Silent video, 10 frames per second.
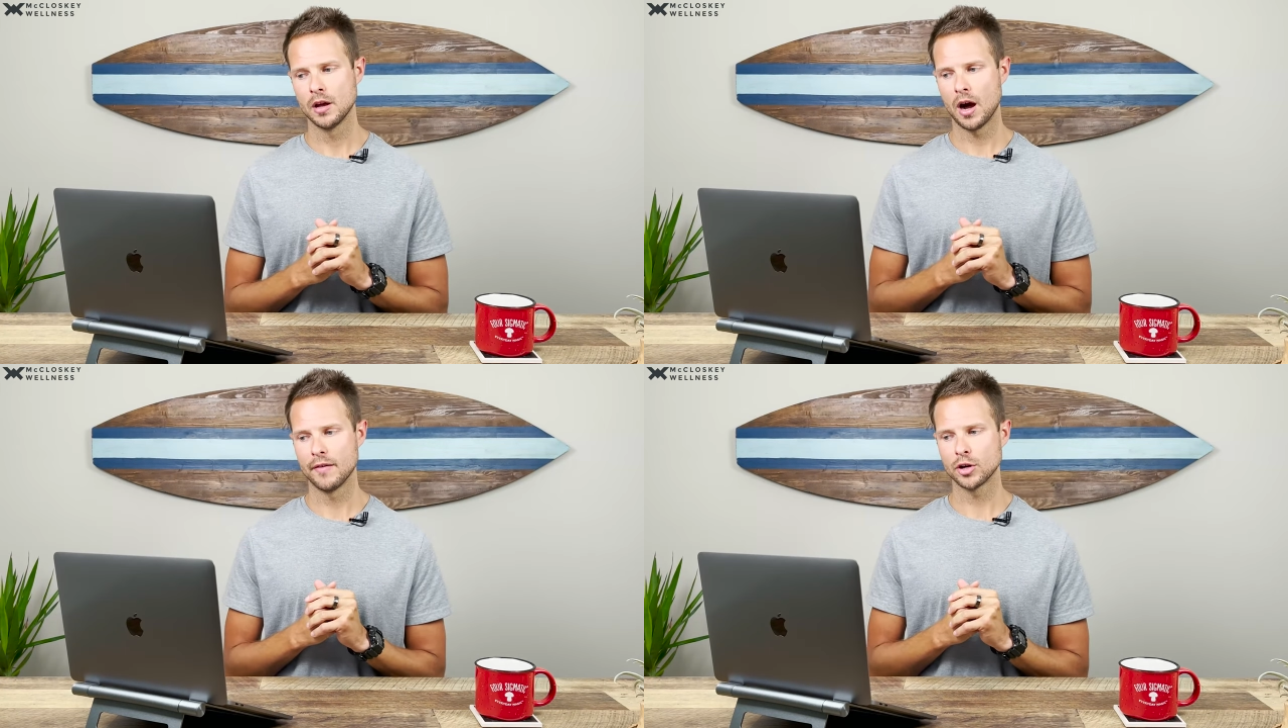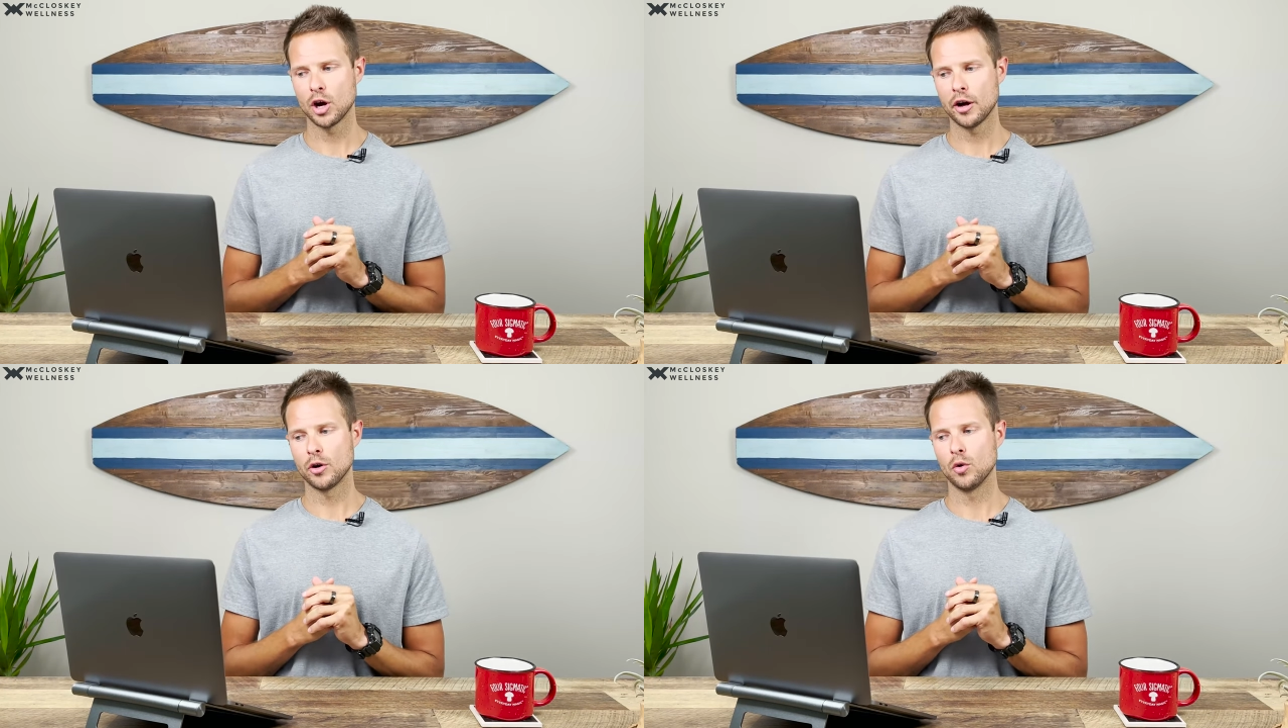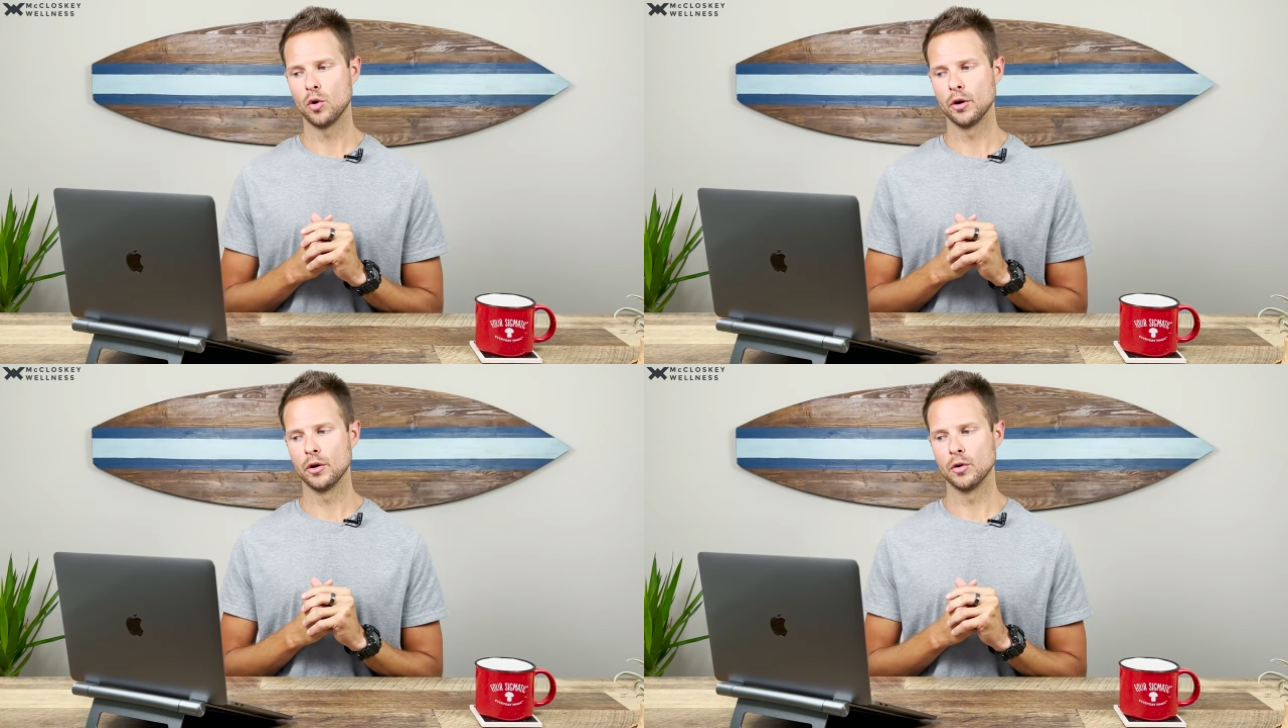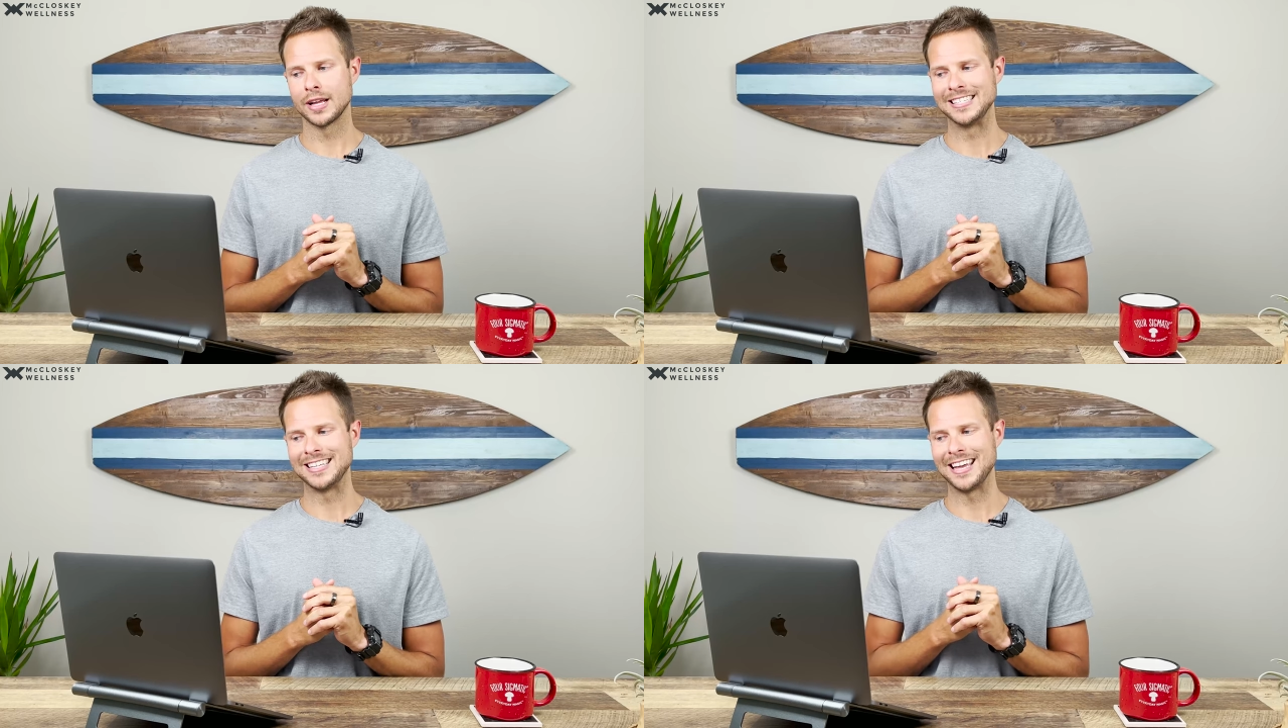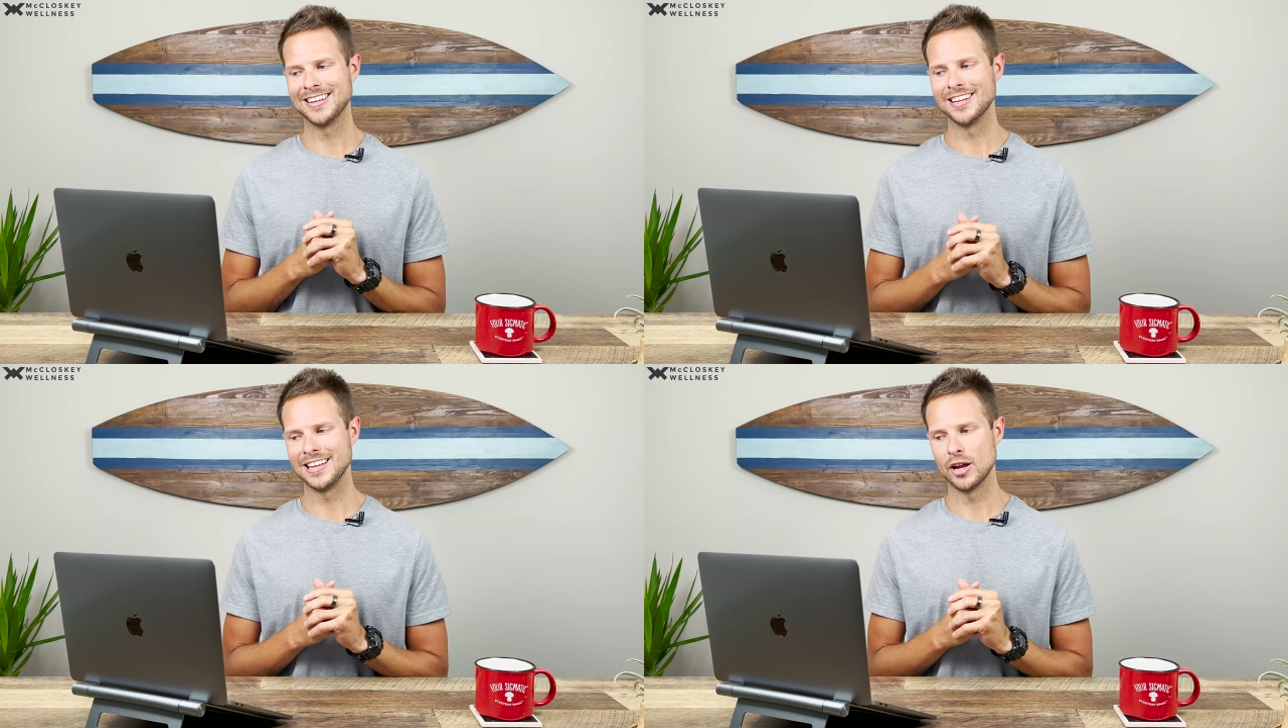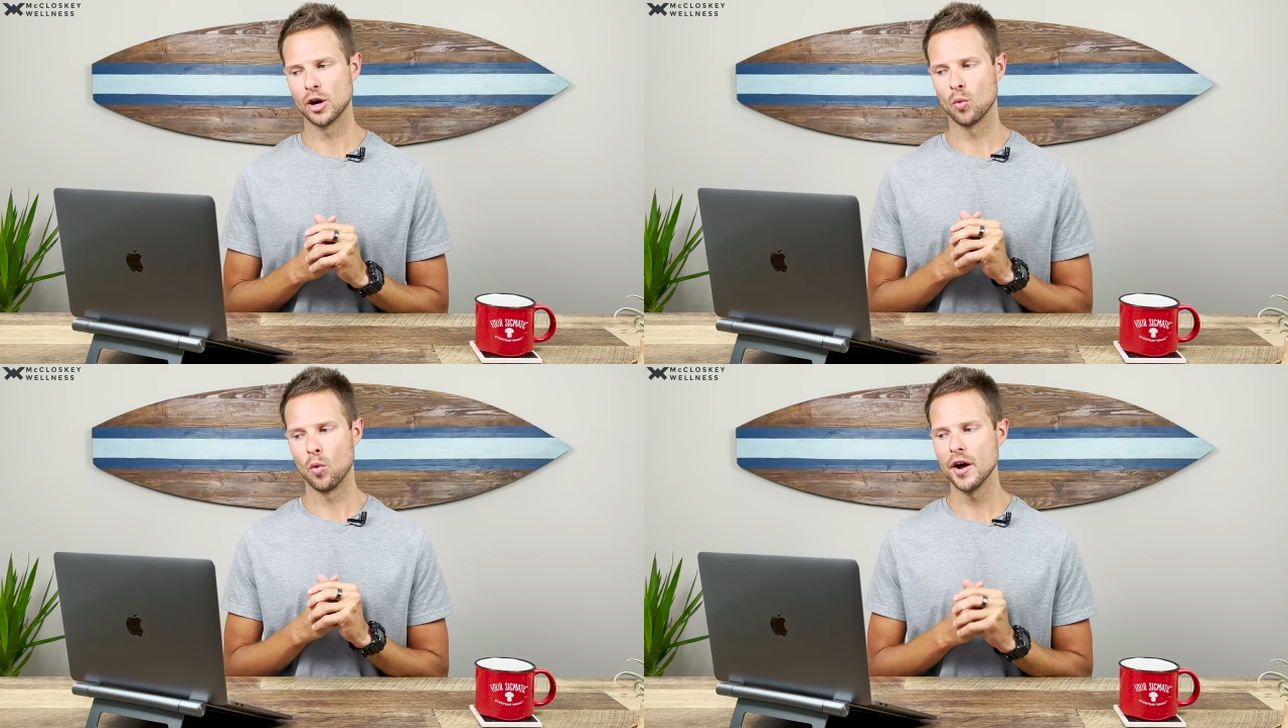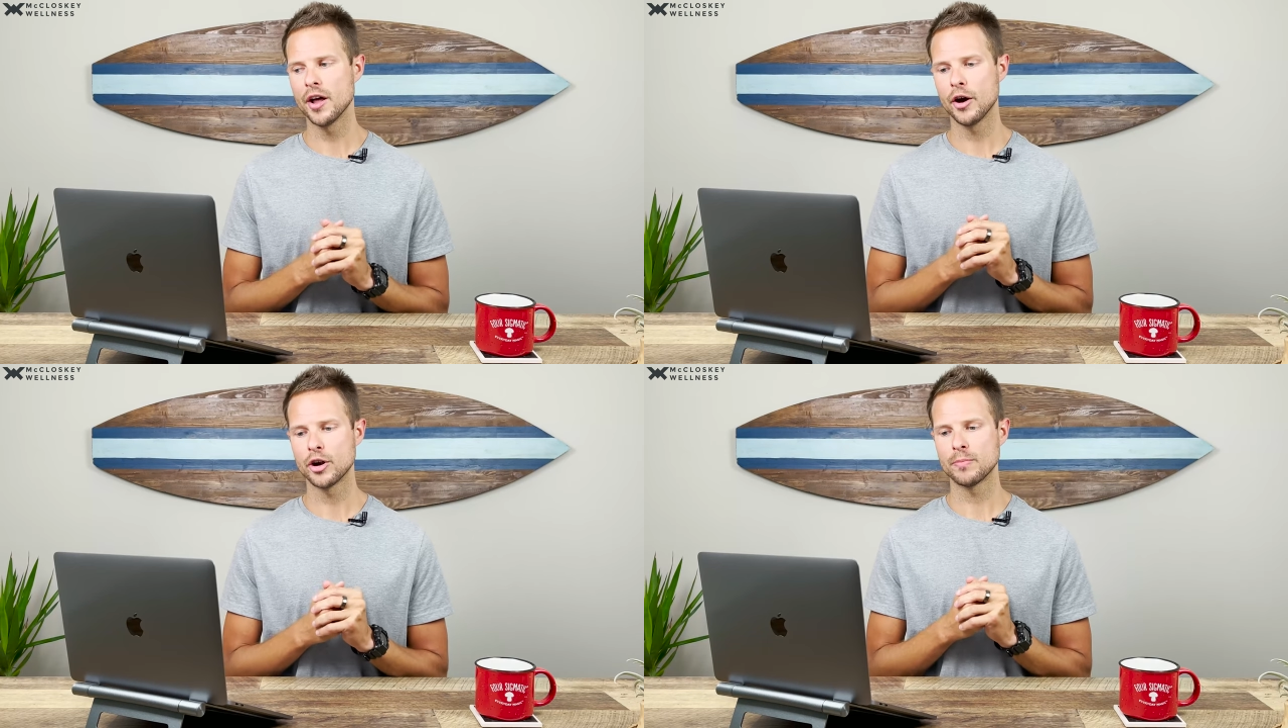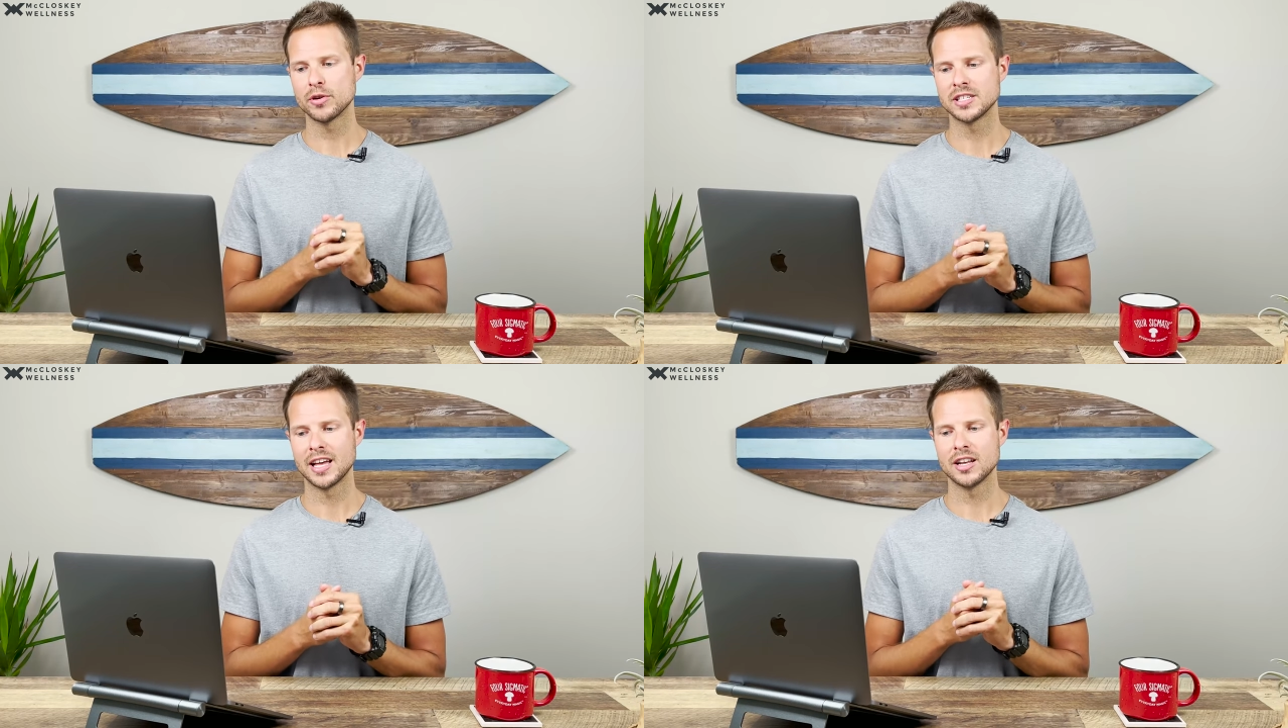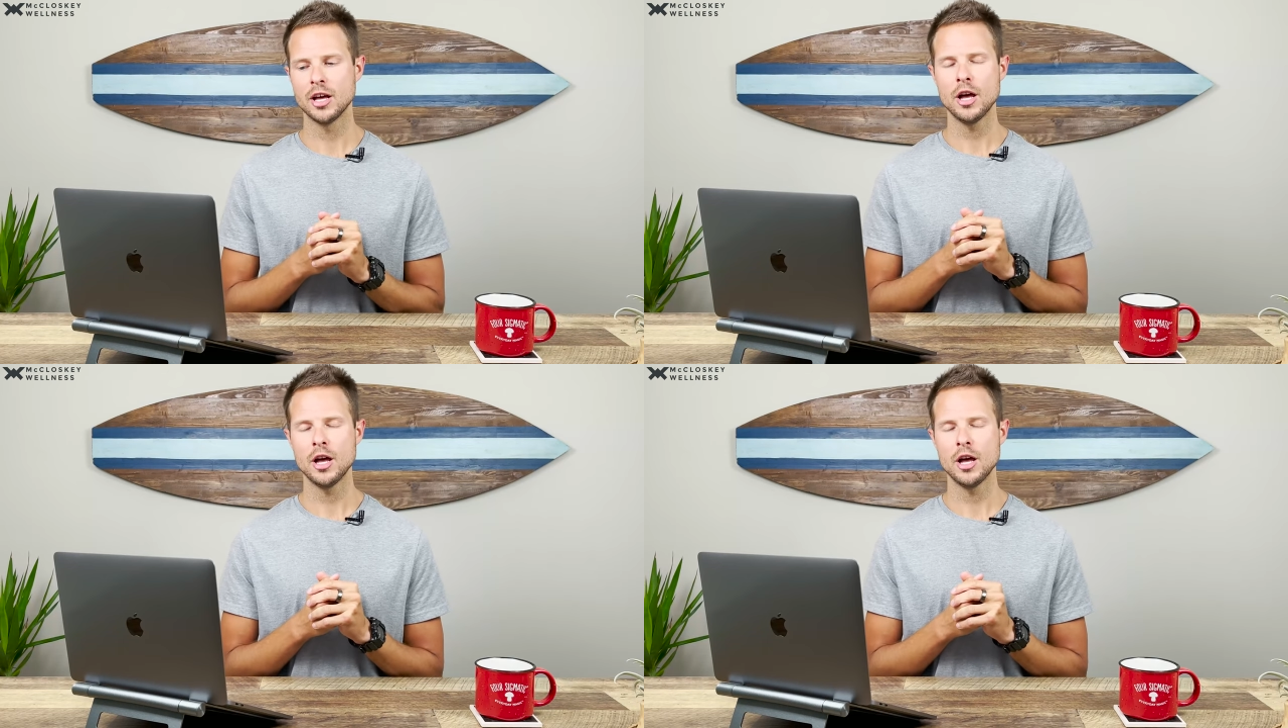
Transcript: avocado oil contained near 100%